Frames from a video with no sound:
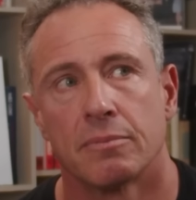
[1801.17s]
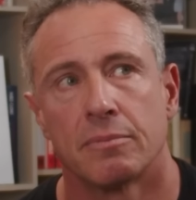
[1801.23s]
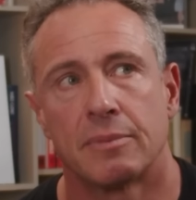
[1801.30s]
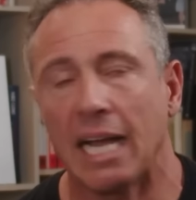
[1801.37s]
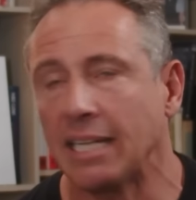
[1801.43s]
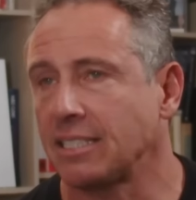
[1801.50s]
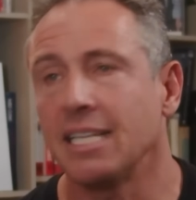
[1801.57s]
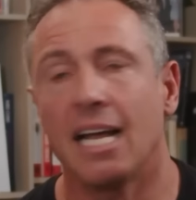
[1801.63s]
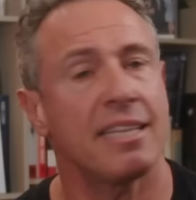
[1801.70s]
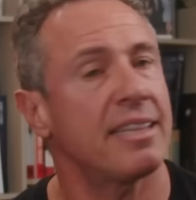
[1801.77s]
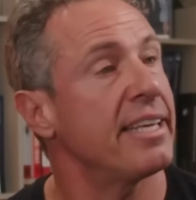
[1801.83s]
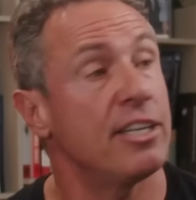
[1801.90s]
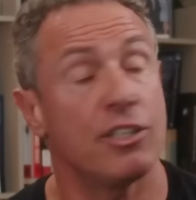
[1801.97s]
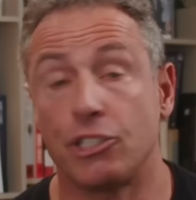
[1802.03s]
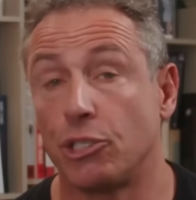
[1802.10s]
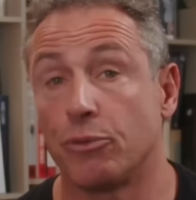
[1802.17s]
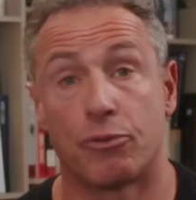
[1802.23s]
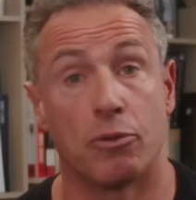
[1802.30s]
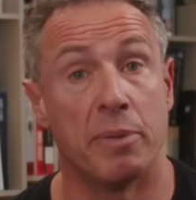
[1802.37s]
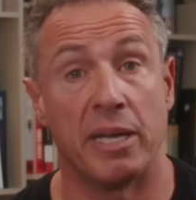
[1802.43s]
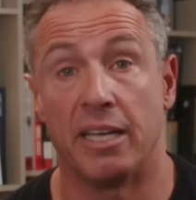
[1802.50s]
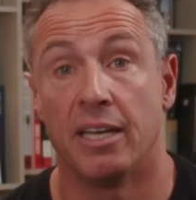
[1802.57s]
That's not the issue
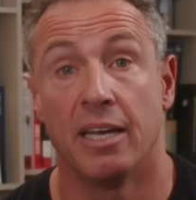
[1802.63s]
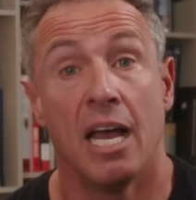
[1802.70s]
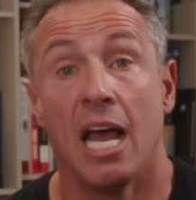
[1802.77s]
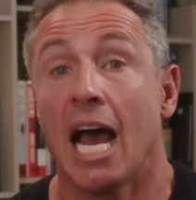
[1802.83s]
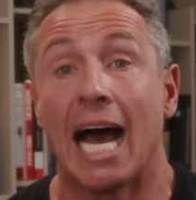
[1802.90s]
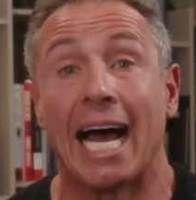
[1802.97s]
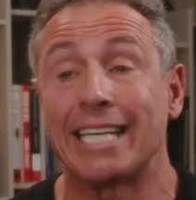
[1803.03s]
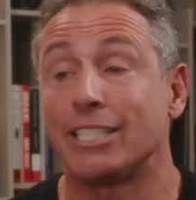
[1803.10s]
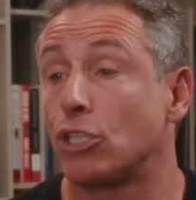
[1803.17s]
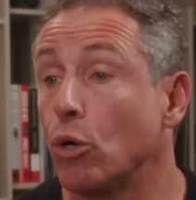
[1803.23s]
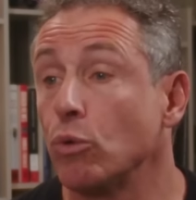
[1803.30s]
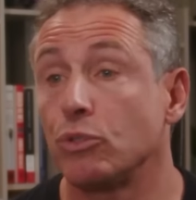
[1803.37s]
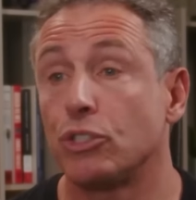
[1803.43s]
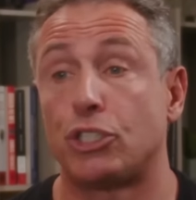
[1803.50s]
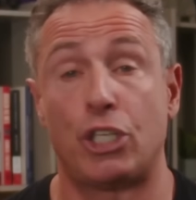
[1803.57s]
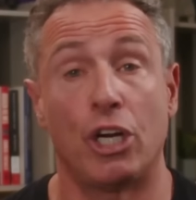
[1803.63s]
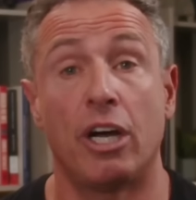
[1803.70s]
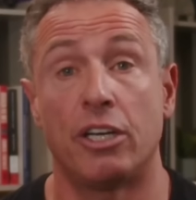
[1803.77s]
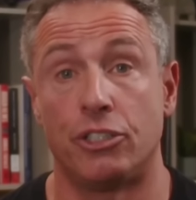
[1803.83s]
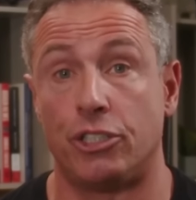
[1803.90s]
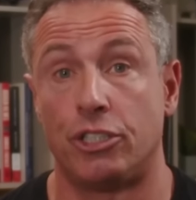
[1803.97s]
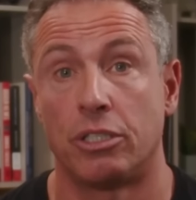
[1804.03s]
for me. I don't
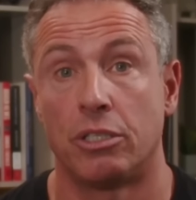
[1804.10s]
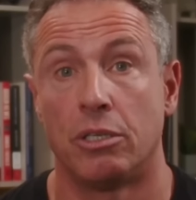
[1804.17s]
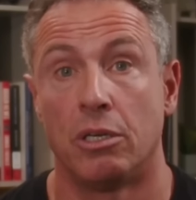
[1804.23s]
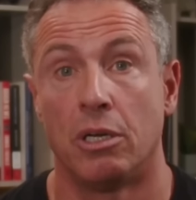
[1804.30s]
judge